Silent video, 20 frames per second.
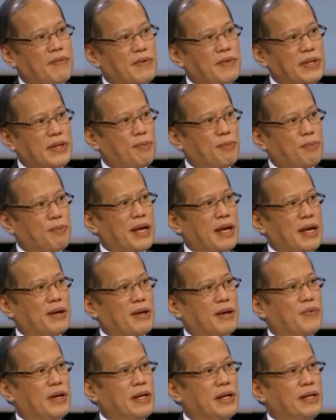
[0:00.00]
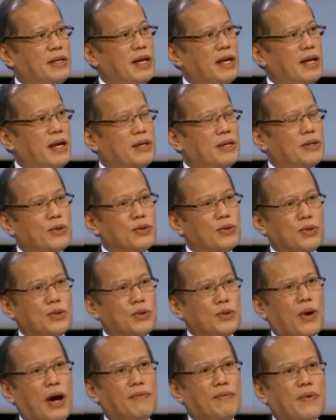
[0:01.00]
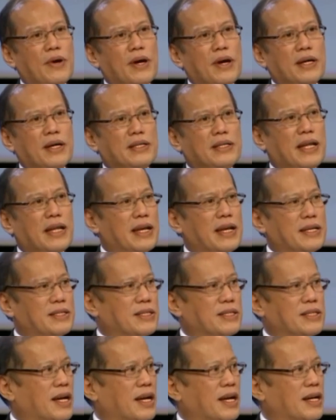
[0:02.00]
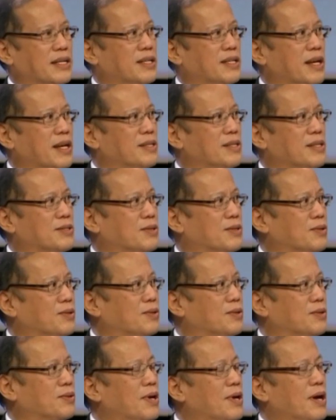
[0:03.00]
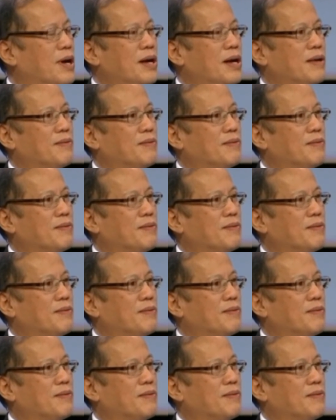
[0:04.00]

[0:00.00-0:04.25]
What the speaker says: Level the playing field. Those who have the necessary skills to